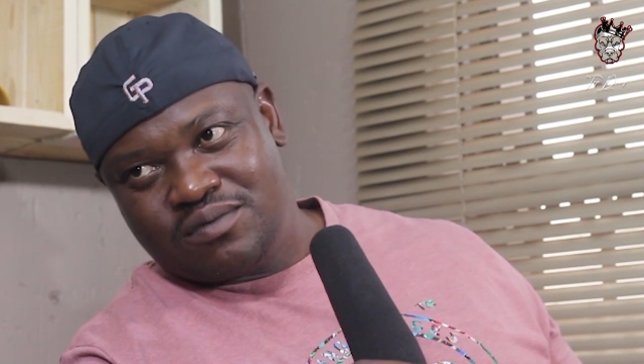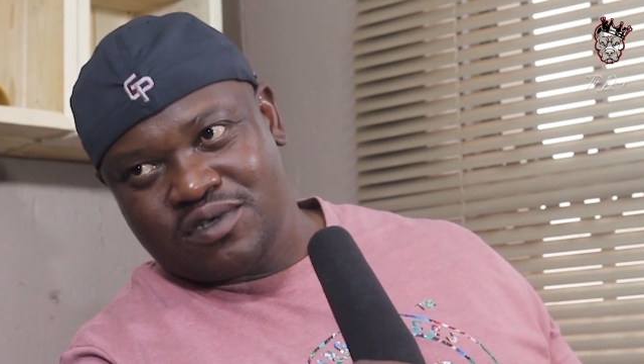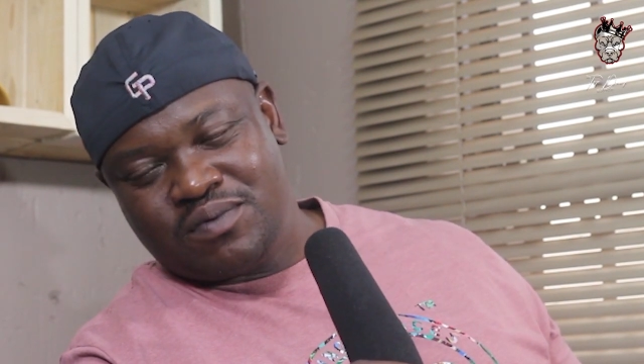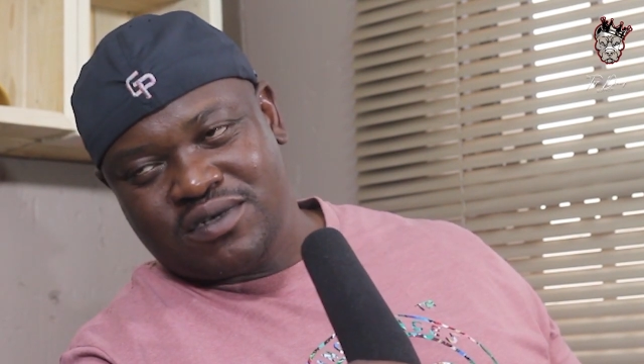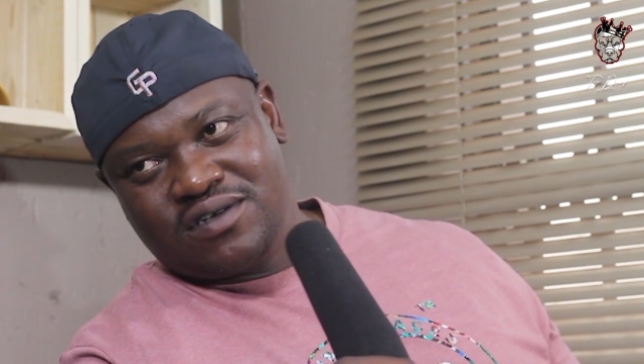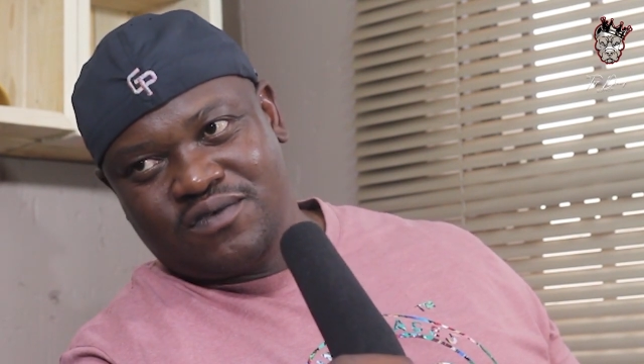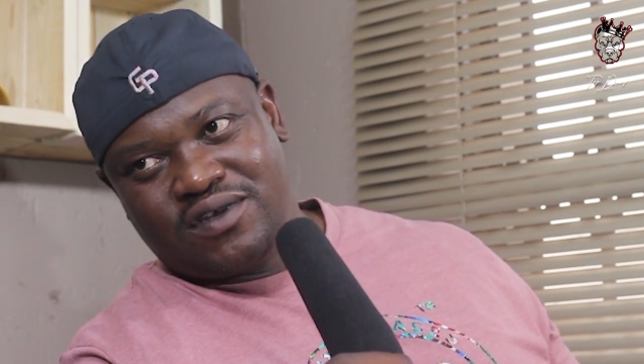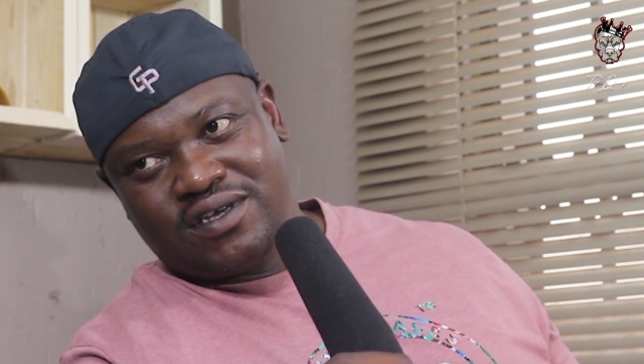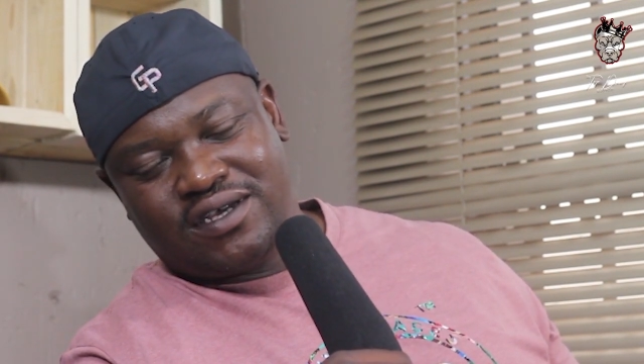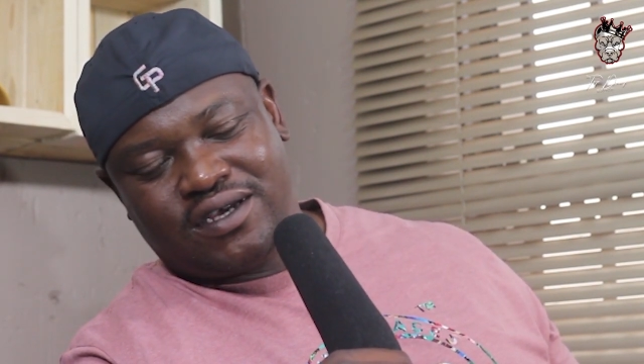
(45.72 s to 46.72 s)
to be
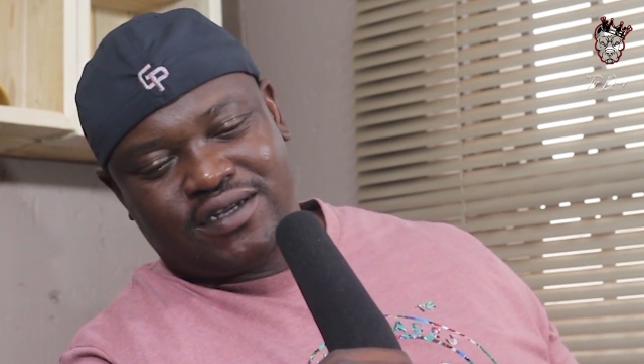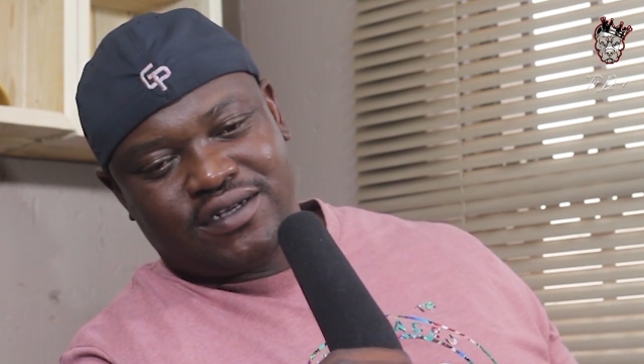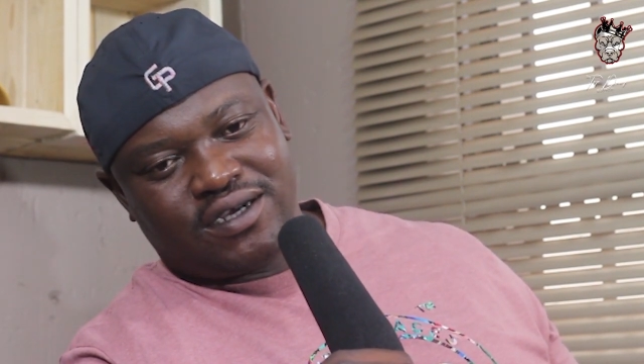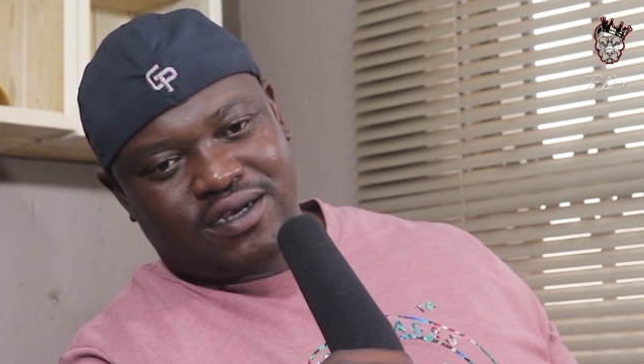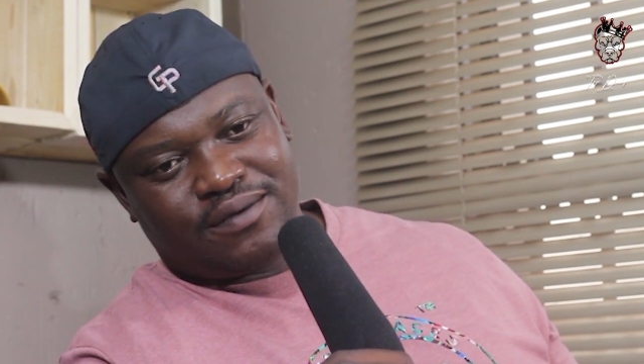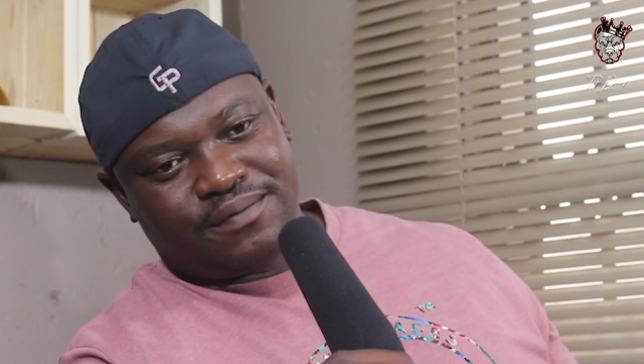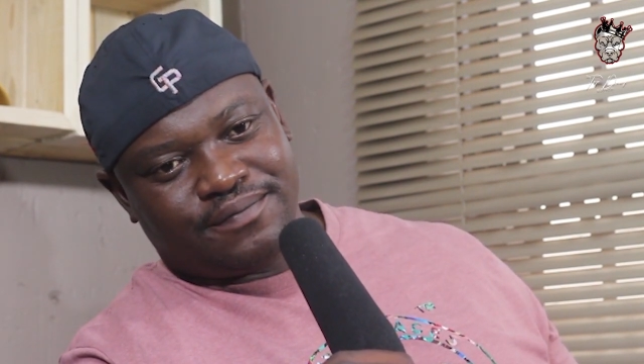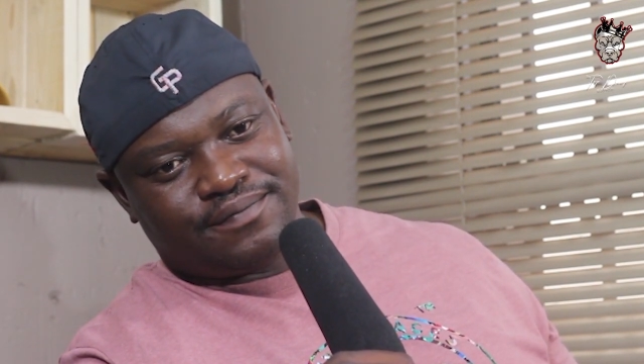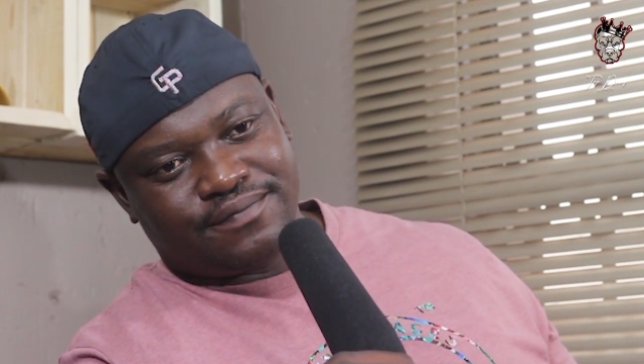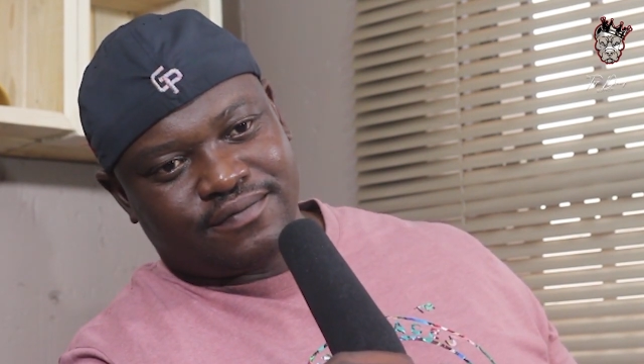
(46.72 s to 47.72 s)
specific, and
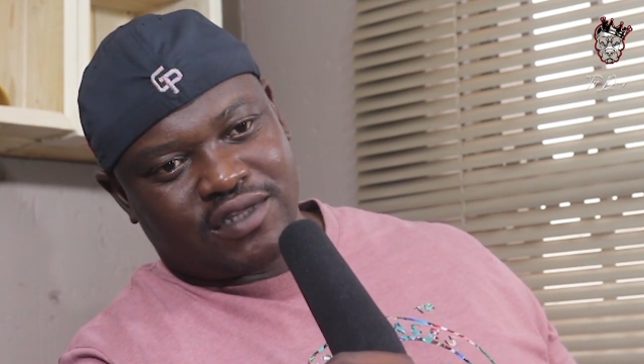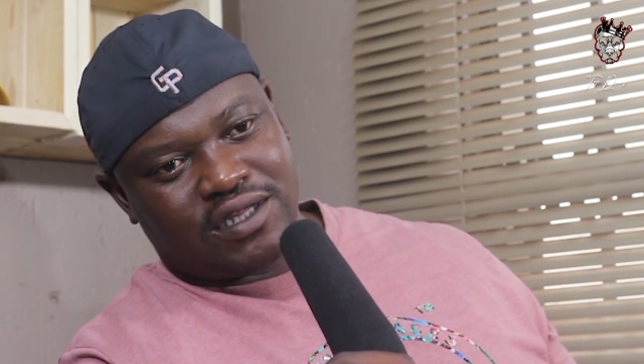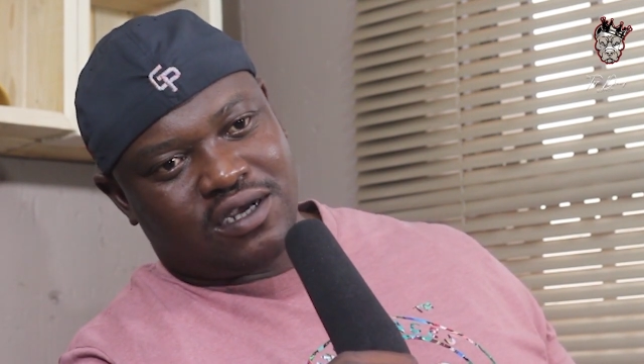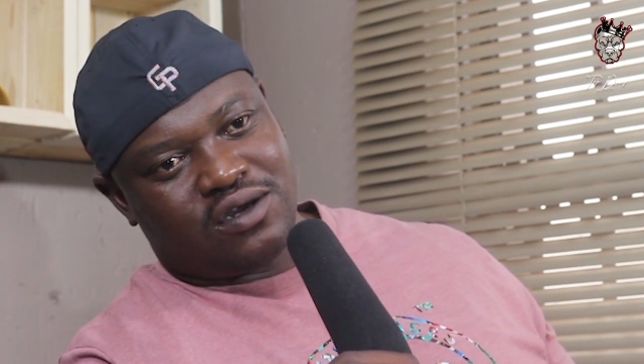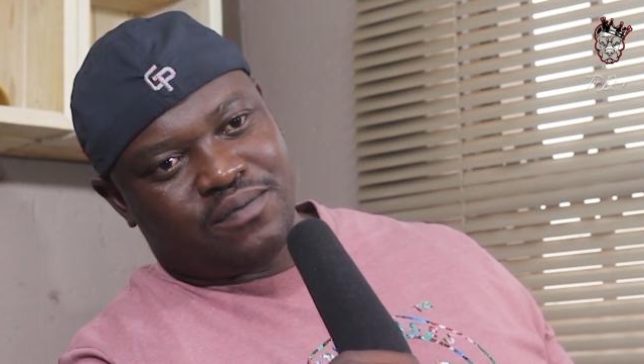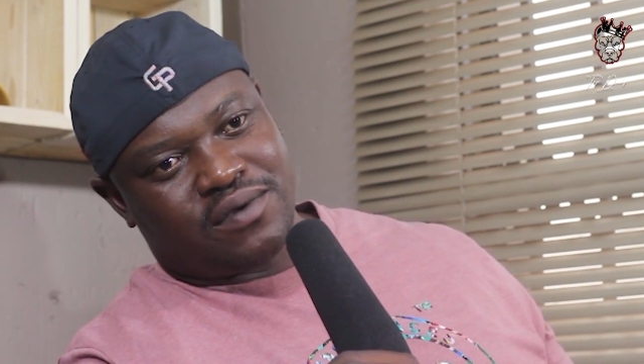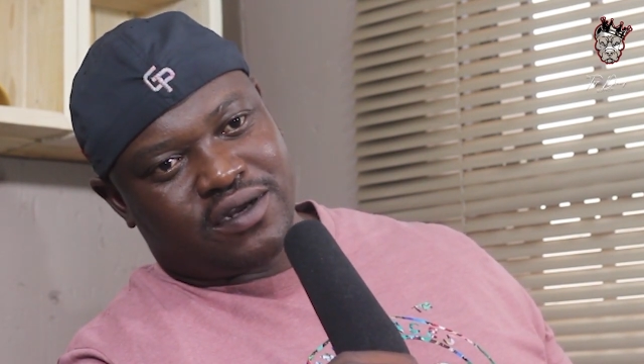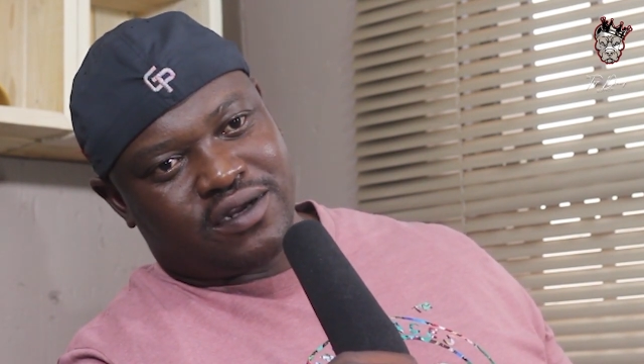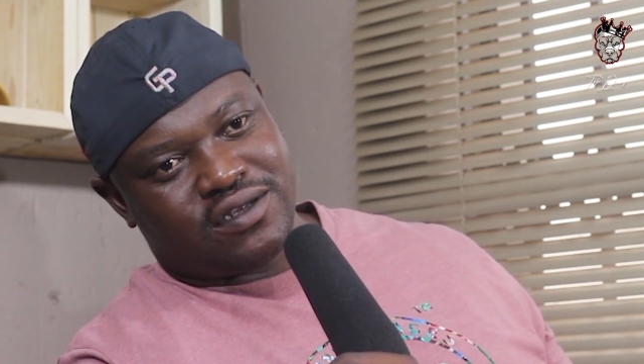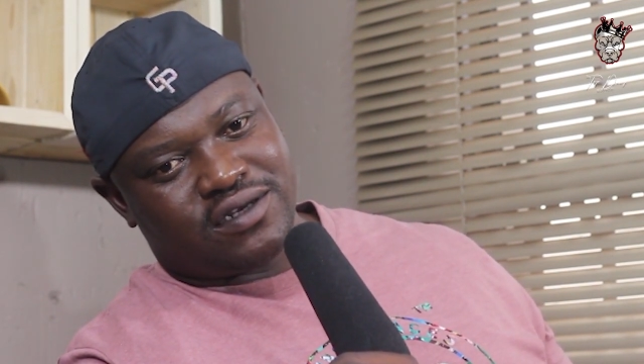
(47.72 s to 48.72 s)
now I'm
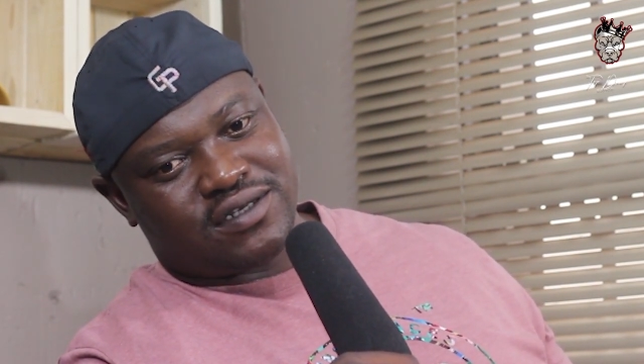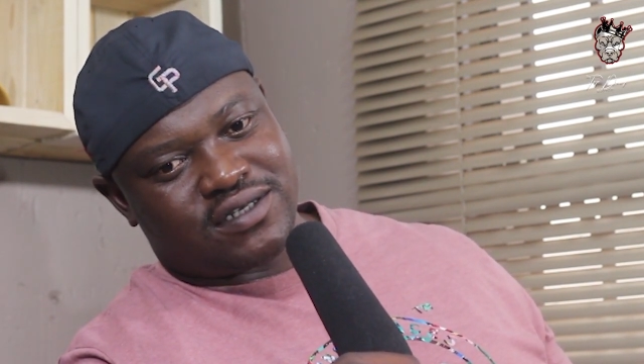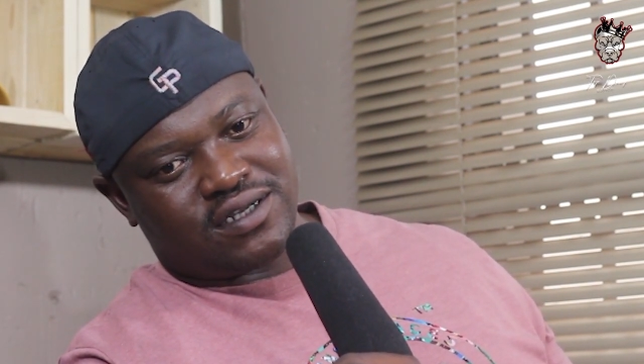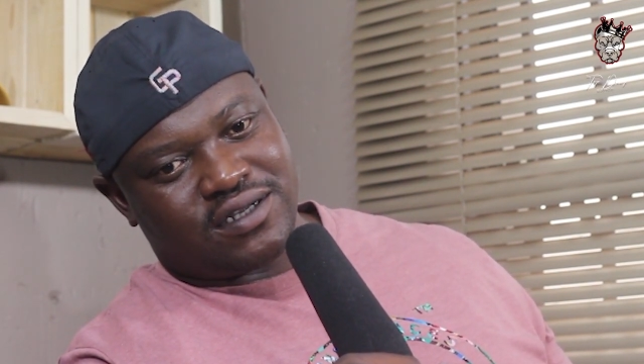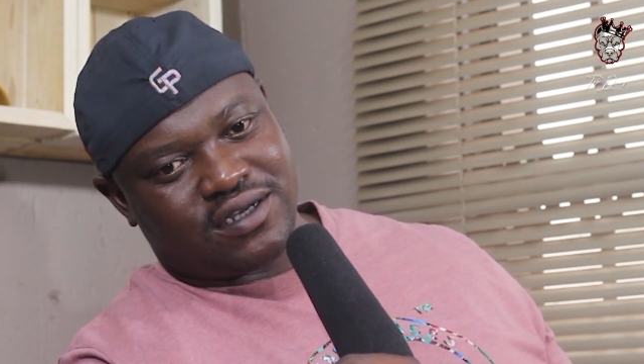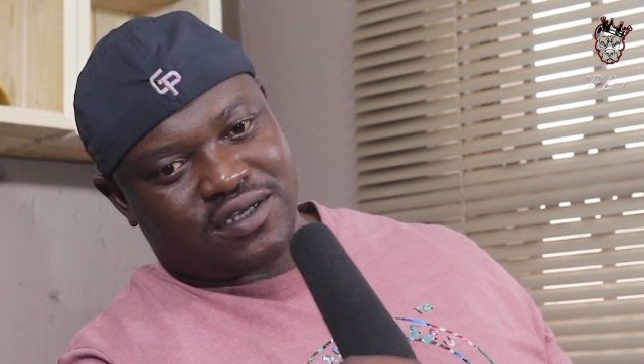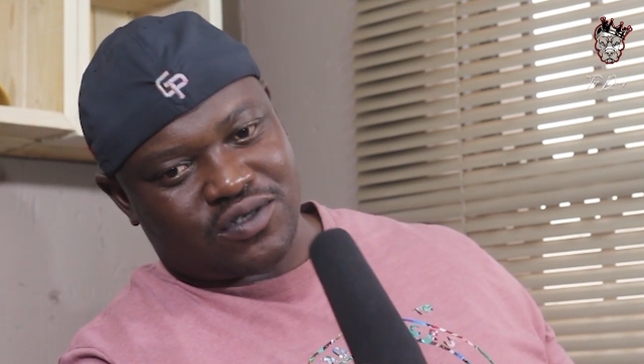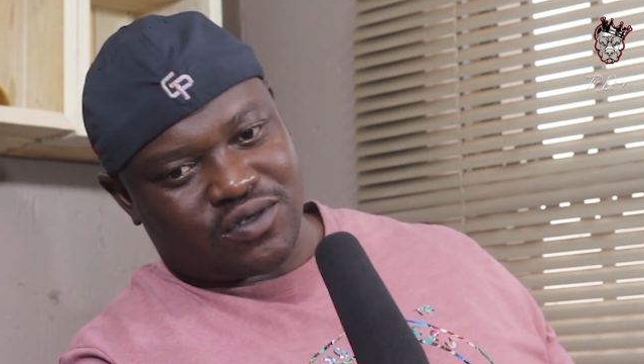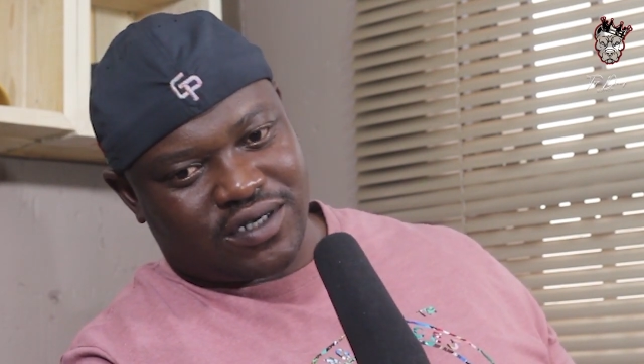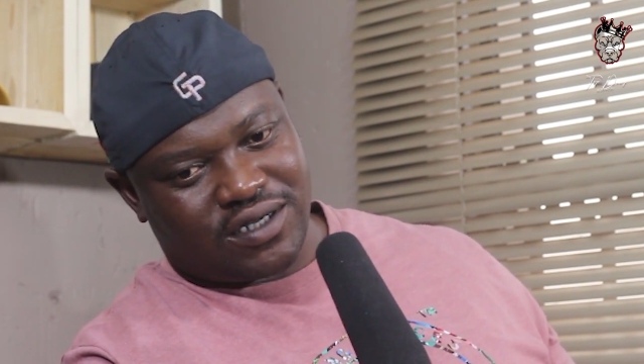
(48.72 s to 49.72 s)
currently residing in
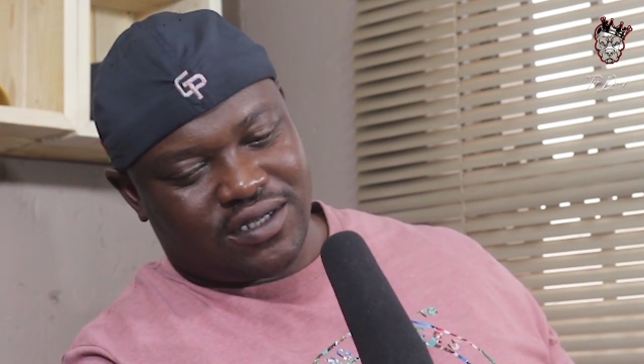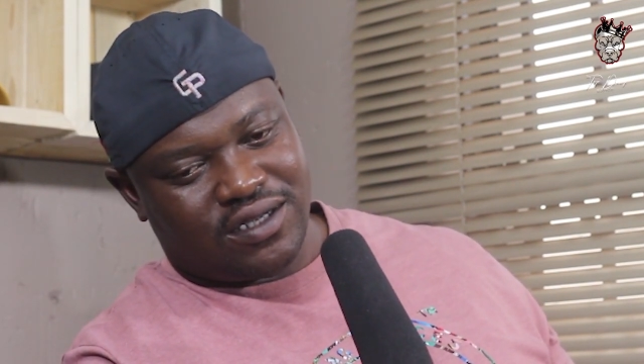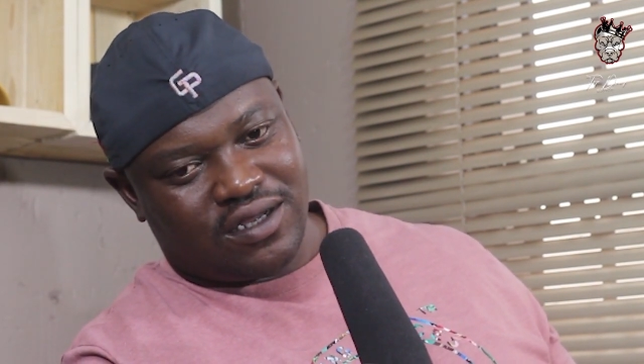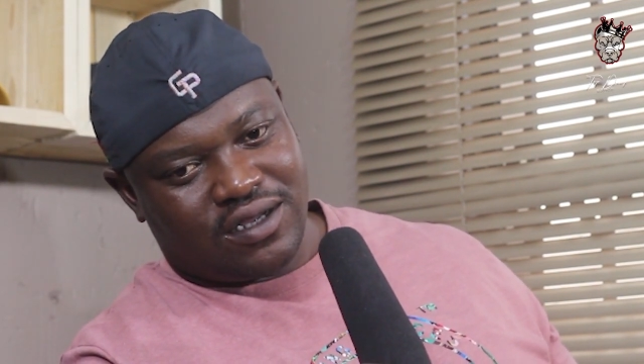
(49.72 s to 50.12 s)
Zola,